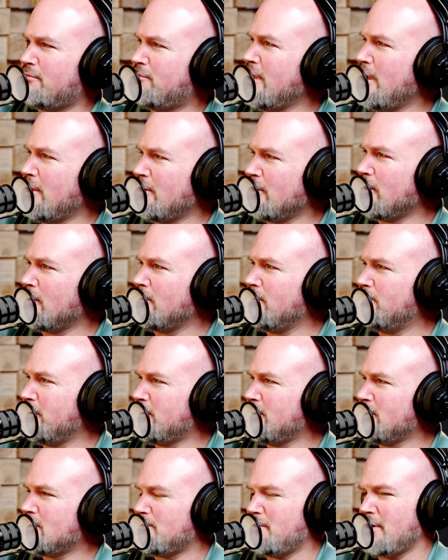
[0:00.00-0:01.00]
theater
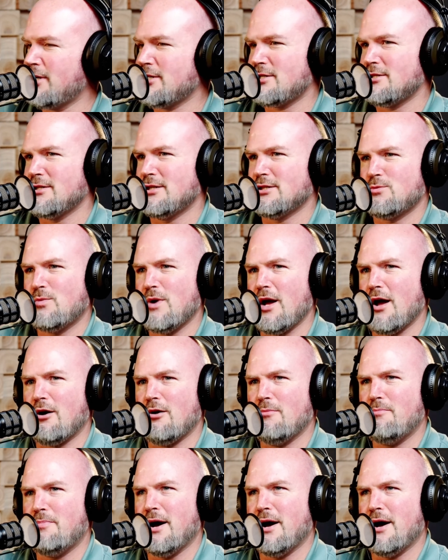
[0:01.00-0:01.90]
participation as well,